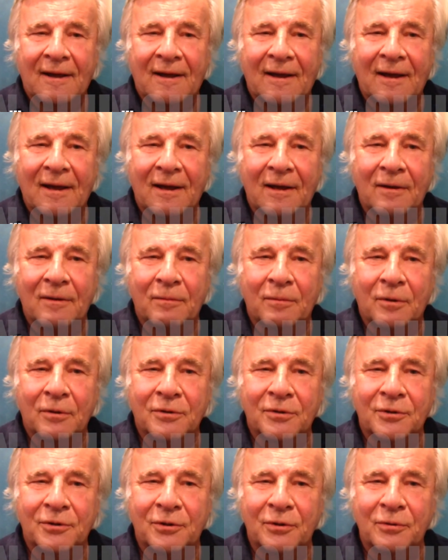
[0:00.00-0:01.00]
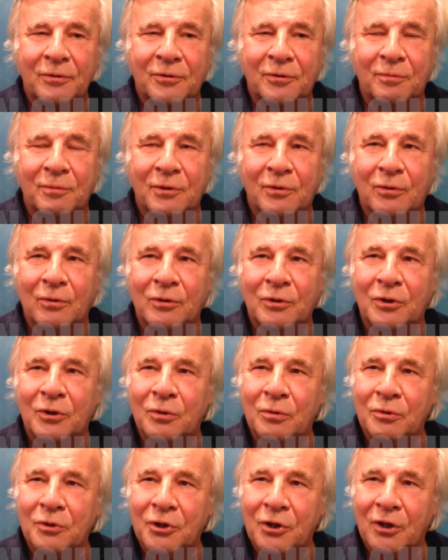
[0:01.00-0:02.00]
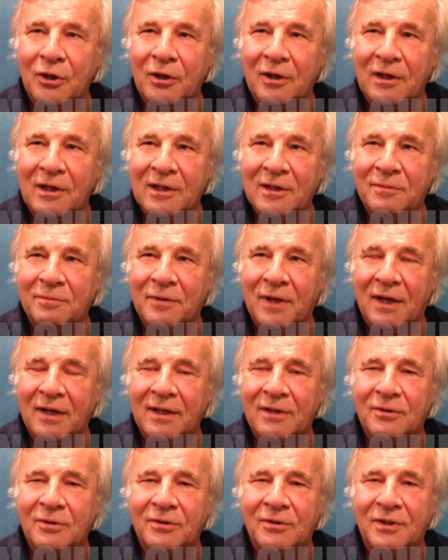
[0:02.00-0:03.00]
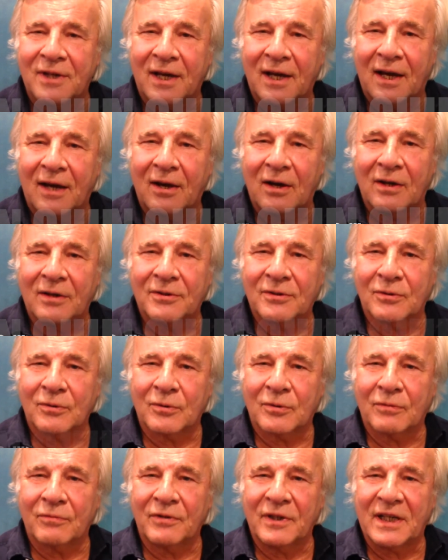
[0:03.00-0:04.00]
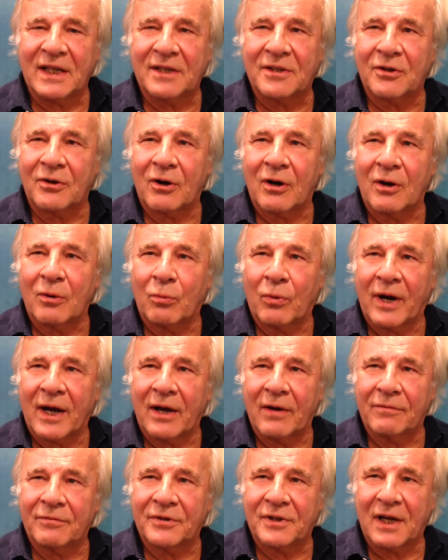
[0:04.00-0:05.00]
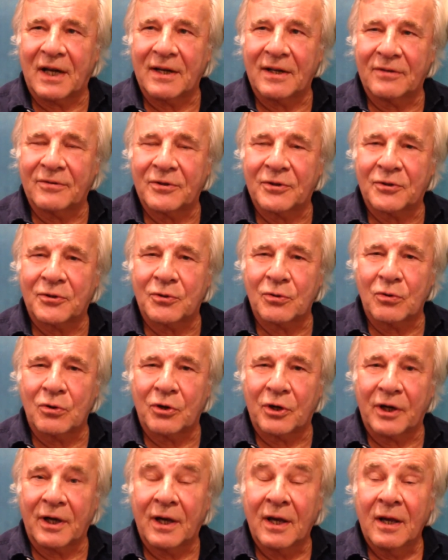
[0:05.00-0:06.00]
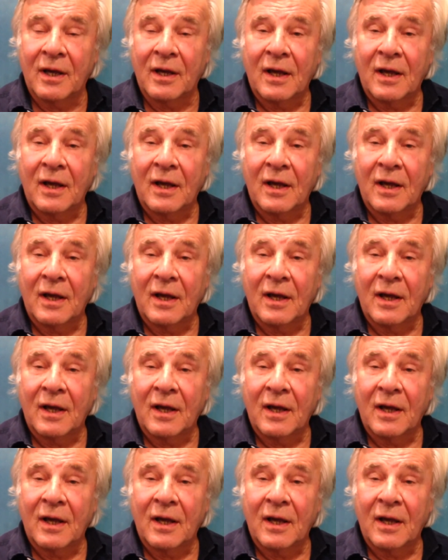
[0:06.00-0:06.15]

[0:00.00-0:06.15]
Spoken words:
what used to be called new journalism, that is to say a sort of literary way of telling the story,